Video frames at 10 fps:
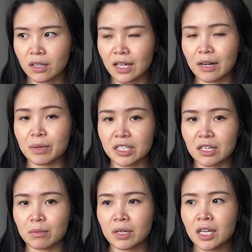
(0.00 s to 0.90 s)
that I picked
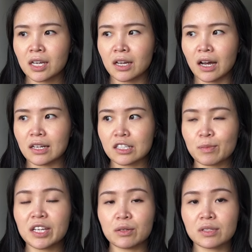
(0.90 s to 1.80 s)
up,
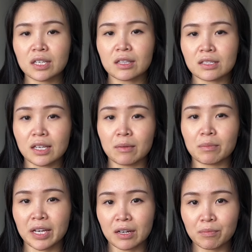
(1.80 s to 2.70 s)
despite using the same
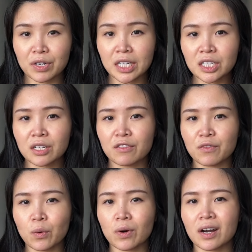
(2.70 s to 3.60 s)
pickup rate
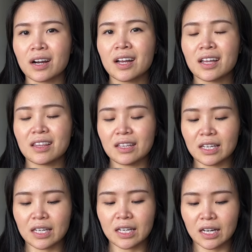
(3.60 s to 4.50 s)
for
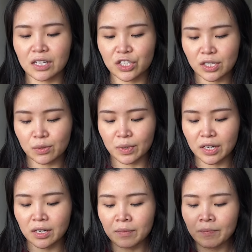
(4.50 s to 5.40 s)
the Just
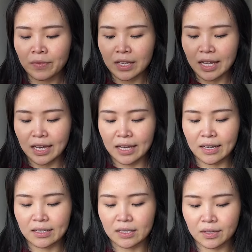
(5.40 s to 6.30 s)
sweater.
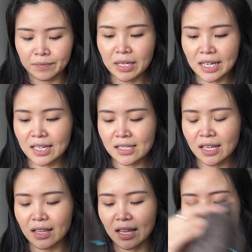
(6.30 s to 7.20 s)
And because
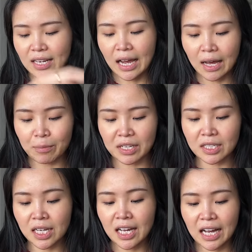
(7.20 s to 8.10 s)
that
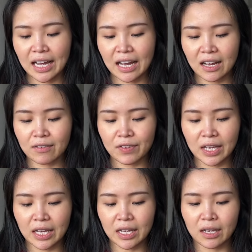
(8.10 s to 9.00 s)
happened, I have
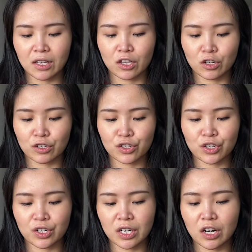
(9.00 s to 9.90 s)
a
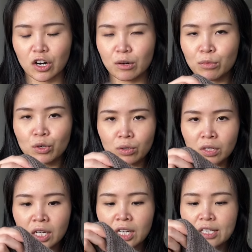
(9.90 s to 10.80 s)
larger
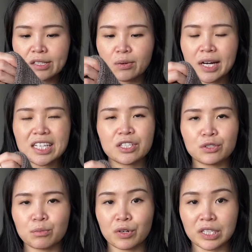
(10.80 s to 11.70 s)
armhole, so I had to
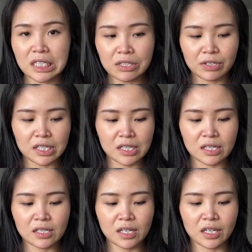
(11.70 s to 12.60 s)
do more
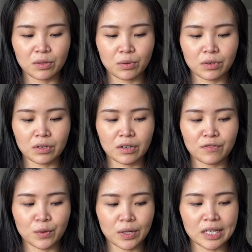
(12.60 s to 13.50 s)
decreases in order
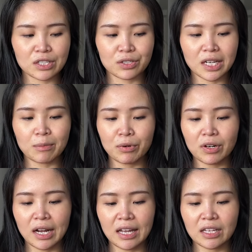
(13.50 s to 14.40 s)
for it to
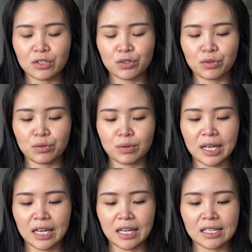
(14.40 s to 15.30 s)
taper into
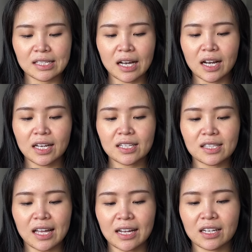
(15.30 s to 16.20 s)
a size
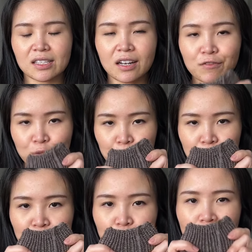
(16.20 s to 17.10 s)
that is comfortable
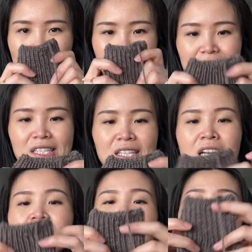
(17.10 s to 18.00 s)
for my wrist.
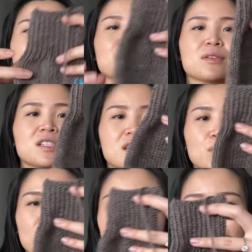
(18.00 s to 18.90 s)
So this is
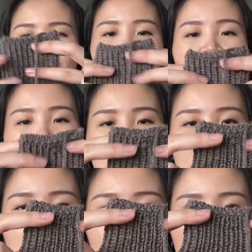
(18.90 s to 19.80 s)
quite tapered
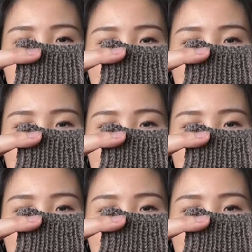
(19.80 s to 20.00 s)
actually, so it's